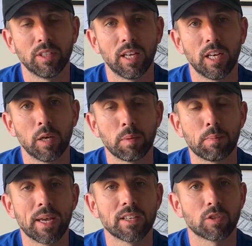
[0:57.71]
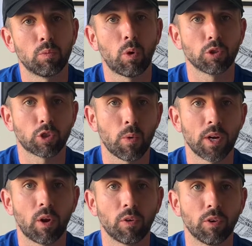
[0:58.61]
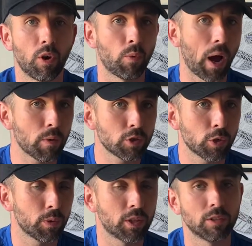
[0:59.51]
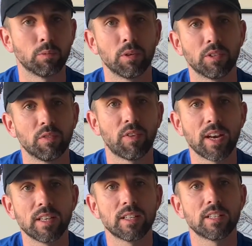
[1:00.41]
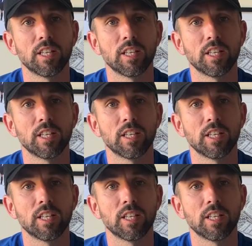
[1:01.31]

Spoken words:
and it'll be based on what's going on around you with defenders.